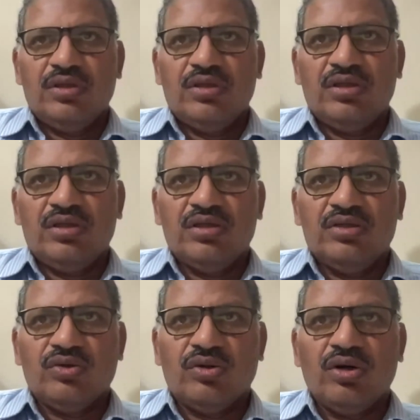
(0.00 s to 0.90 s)
Uh, the
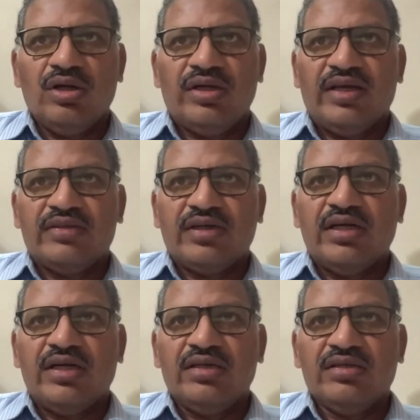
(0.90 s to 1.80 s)
so-called
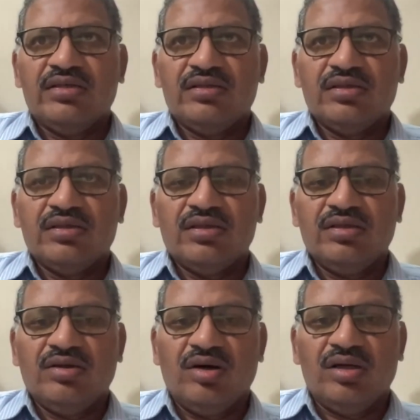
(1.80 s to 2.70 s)
gastritis
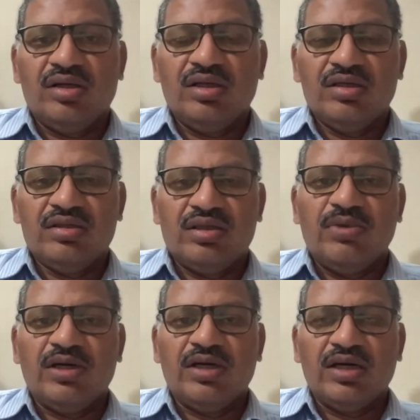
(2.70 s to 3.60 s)
or the
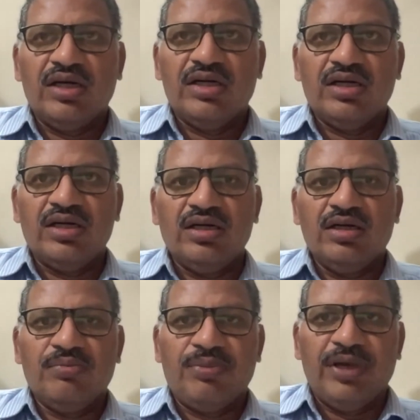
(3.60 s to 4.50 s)

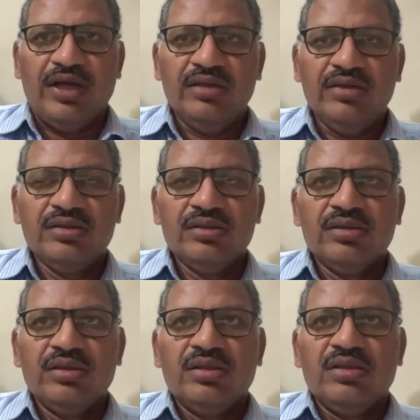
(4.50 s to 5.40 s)
stomach-related pain
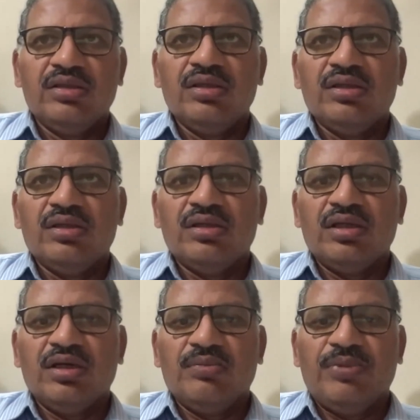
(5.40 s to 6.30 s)
uh,
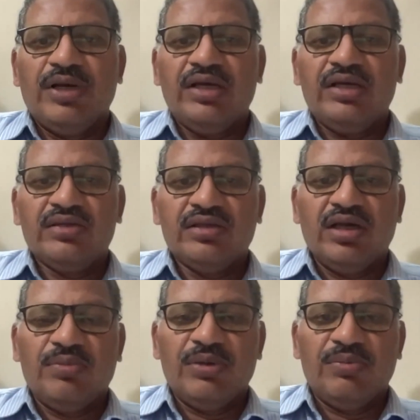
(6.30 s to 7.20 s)
the pain is in
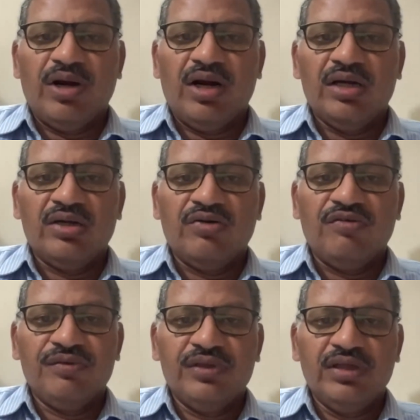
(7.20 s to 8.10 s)
the upper part
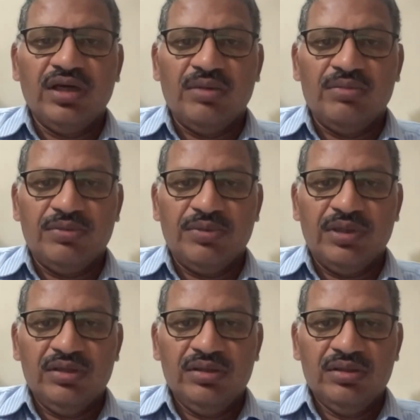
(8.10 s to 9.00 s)
of the
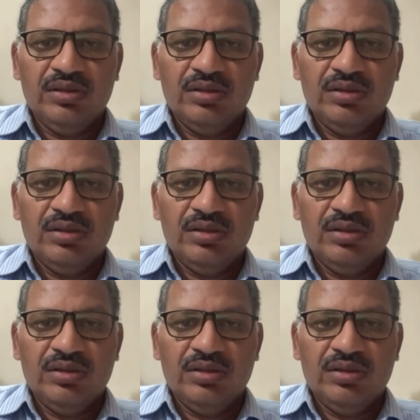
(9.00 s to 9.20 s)
abdomen